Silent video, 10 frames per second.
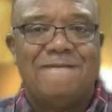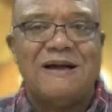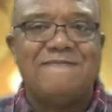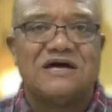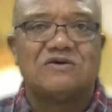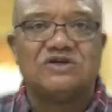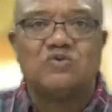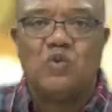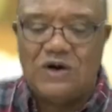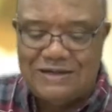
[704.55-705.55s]
My mother
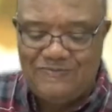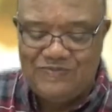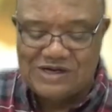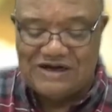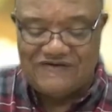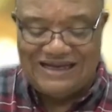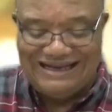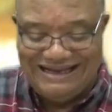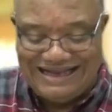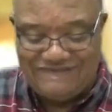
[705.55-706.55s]
was one of
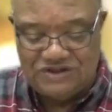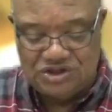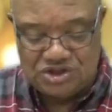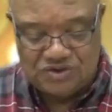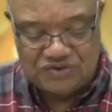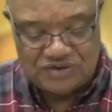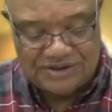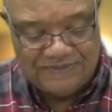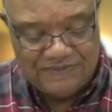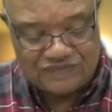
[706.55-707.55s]
11
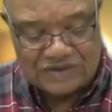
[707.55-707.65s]
children.